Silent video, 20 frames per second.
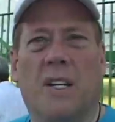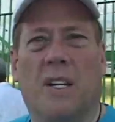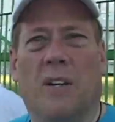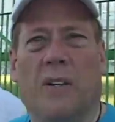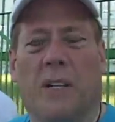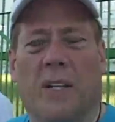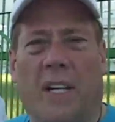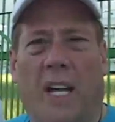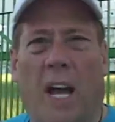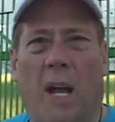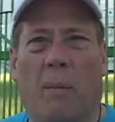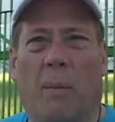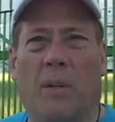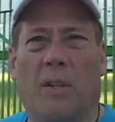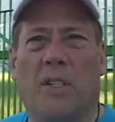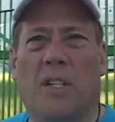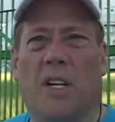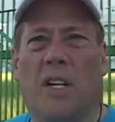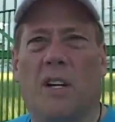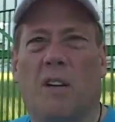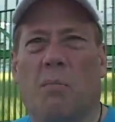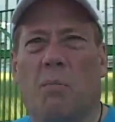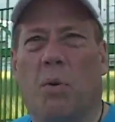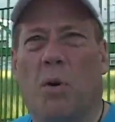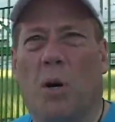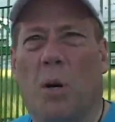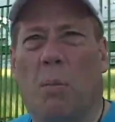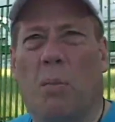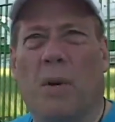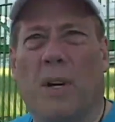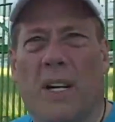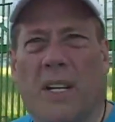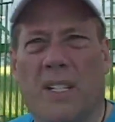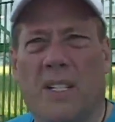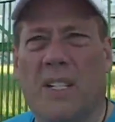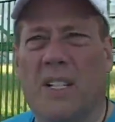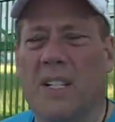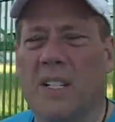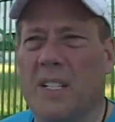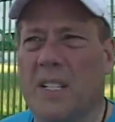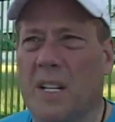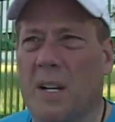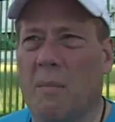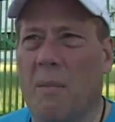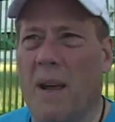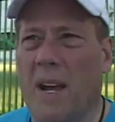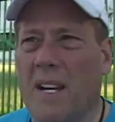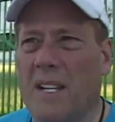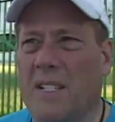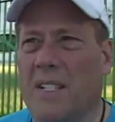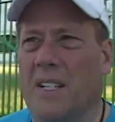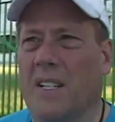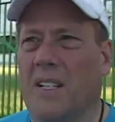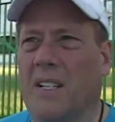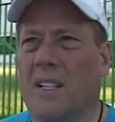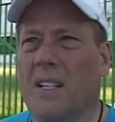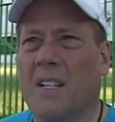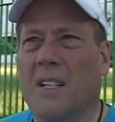here in the capital city of Port-au-Prince, and it's an amazing